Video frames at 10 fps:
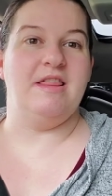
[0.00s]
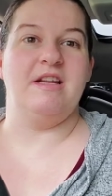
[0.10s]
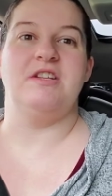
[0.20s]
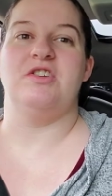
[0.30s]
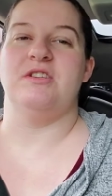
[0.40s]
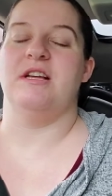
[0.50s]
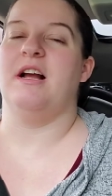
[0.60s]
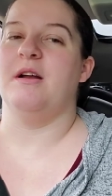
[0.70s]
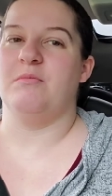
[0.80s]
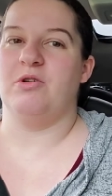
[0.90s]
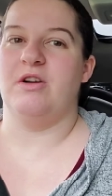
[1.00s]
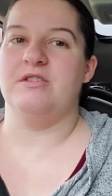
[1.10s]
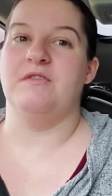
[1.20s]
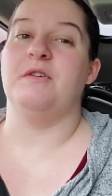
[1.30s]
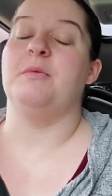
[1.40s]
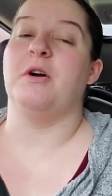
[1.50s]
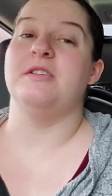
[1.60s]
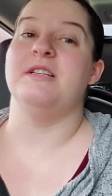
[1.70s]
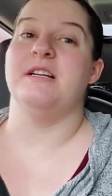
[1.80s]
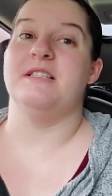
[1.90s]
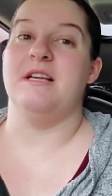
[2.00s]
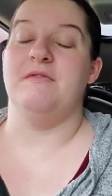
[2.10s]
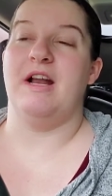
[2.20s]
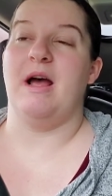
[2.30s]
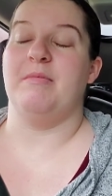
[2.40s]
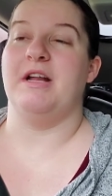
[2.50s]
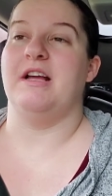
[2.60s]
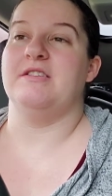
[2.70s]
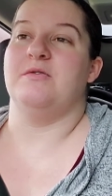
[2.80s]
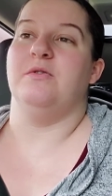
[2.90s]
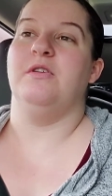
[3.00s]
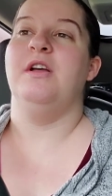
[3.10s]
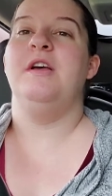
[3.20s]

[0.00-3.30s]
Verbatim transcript: then it's just like gotten progressively worse and it's even happening at school.